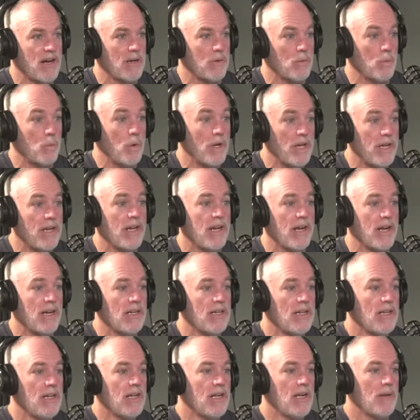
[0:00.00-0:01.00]
winning
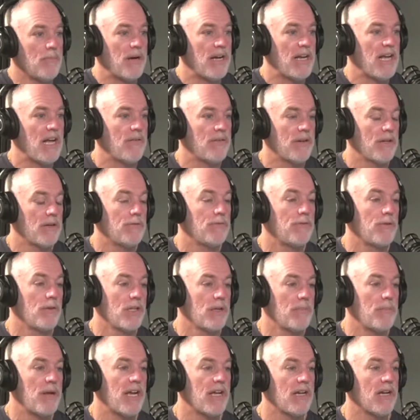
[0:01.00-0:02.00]
by having a
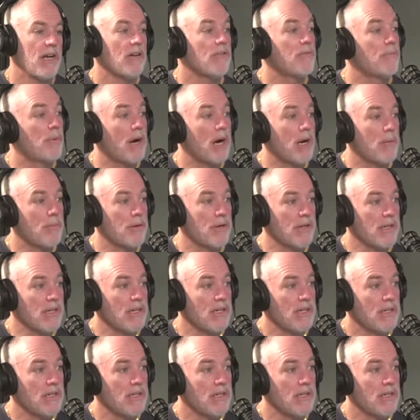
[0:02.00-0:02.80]
fully paid off property.